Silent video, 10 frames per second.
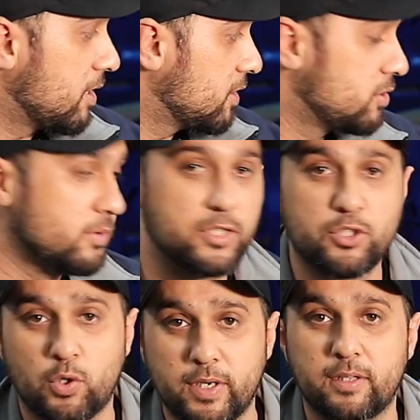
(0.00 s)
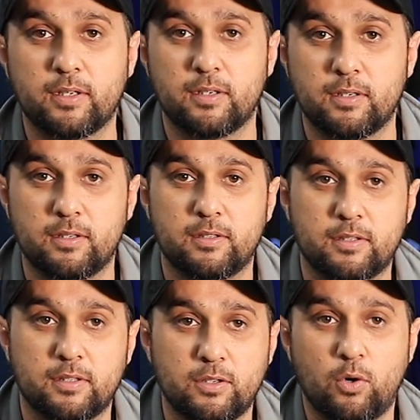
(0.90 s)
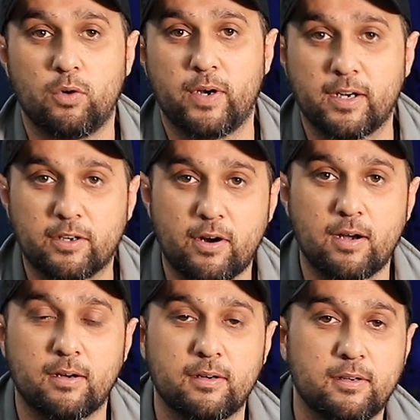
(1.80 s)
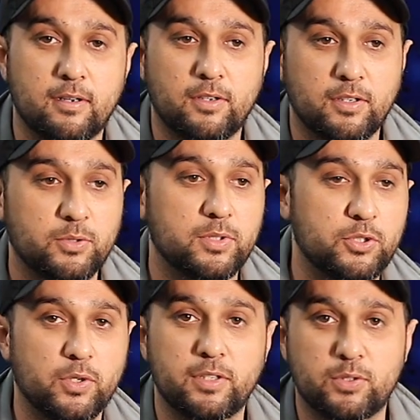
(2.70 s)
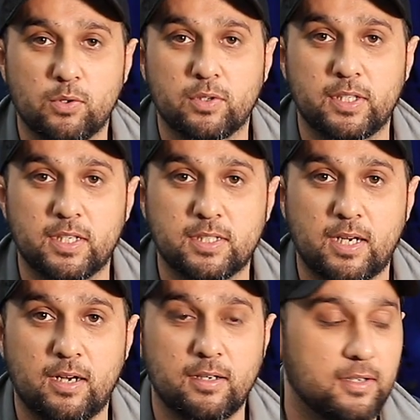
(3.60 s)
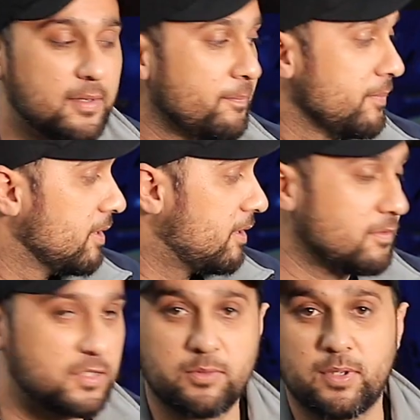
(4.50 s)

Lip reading: I do enjoy the all-round grunt. I do enjoy the torque of the SR. Obviously